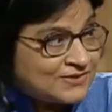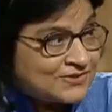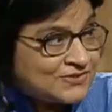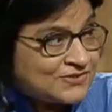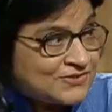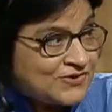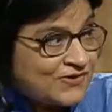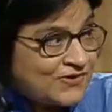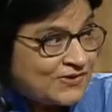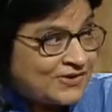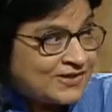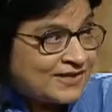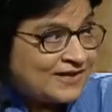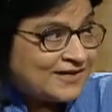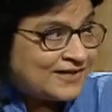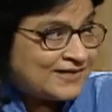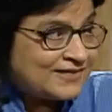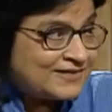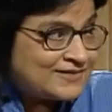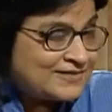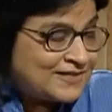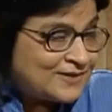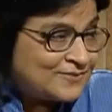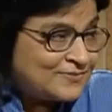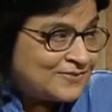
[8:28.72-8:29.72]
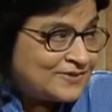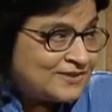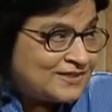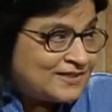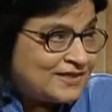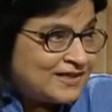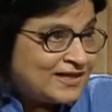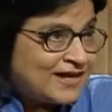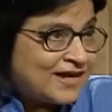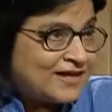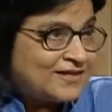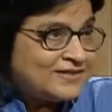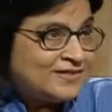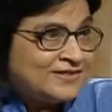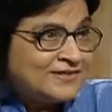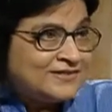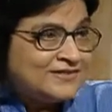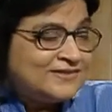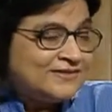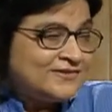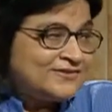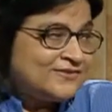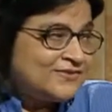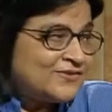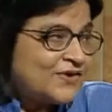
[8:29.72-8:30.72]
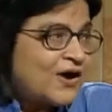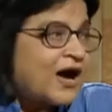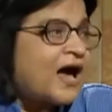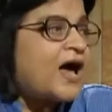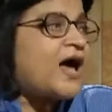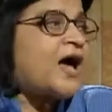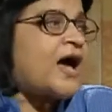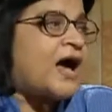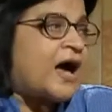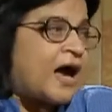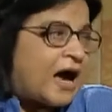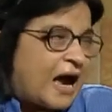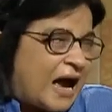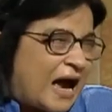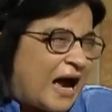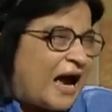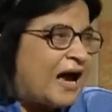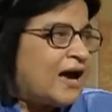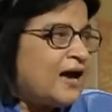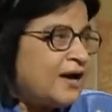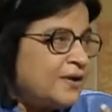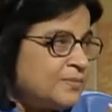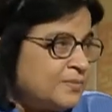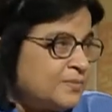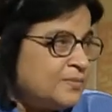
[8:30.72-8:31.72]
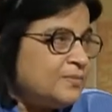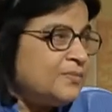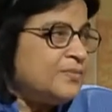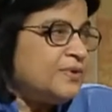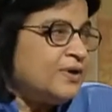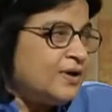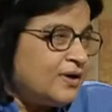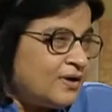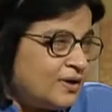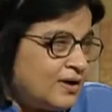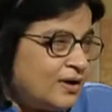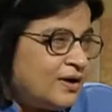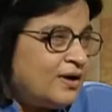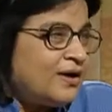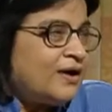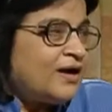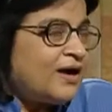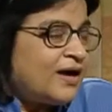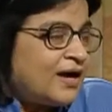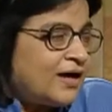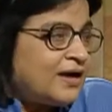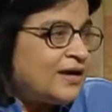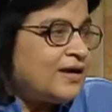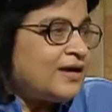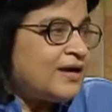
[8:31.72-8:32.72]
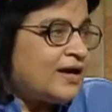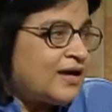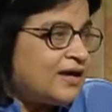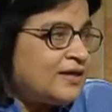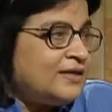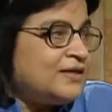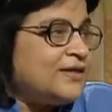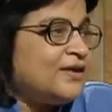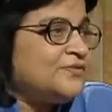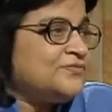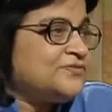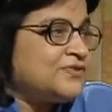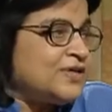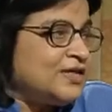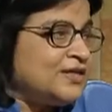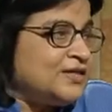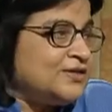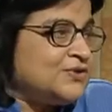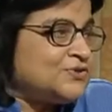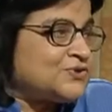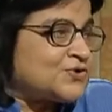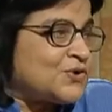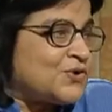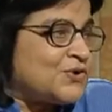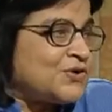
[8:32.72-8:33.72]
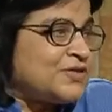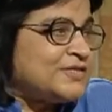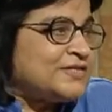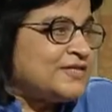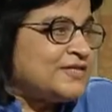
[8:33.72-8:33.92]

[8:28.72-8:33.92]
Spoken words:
story. Tell me thing. And then, you know, I love telling stories